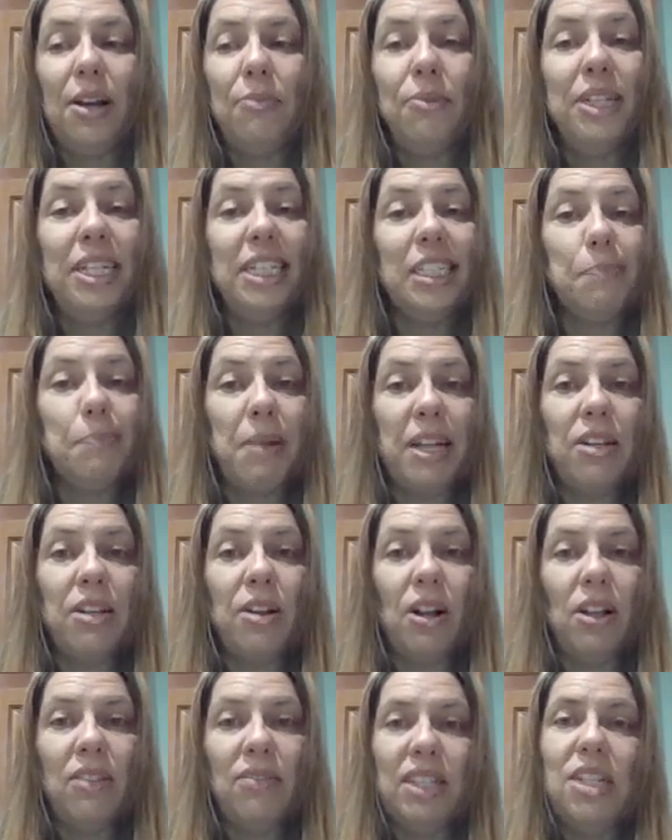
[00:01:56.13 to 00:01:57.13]
we expend
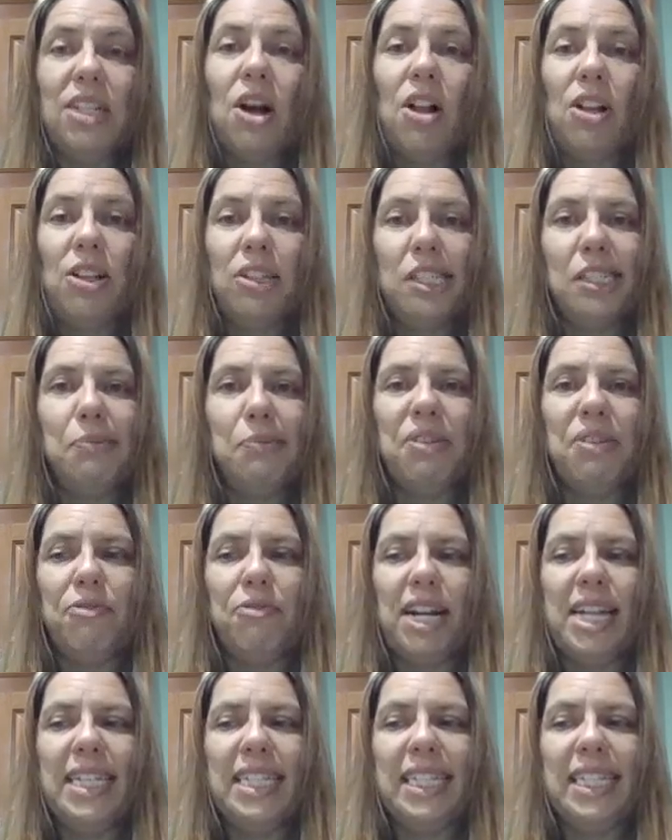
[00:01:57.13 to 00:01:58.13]
all of the dollars we've
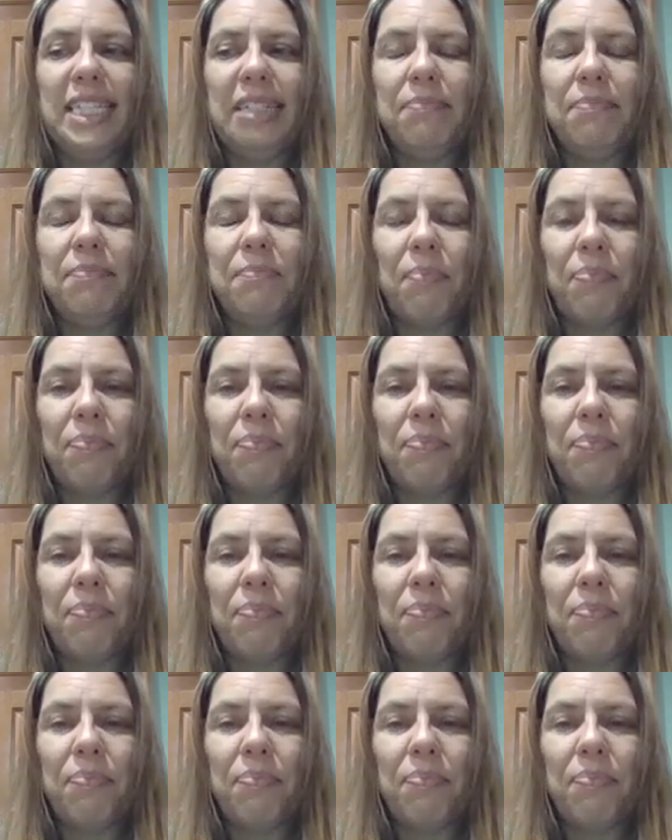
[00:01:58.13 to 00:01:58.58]
raised.